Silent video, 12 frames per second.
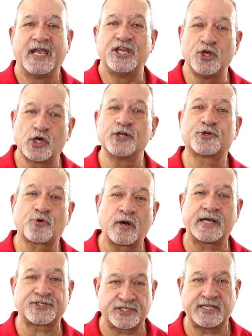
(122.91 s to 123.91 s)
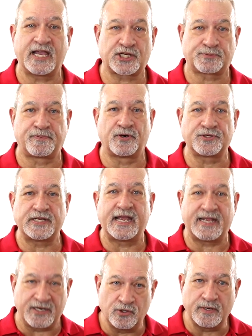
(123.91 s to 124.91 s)
you can trust the expert
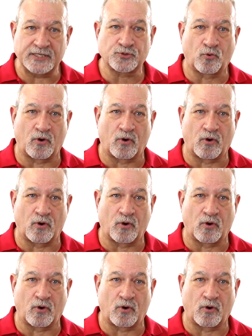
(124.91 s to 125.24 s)
at U.S.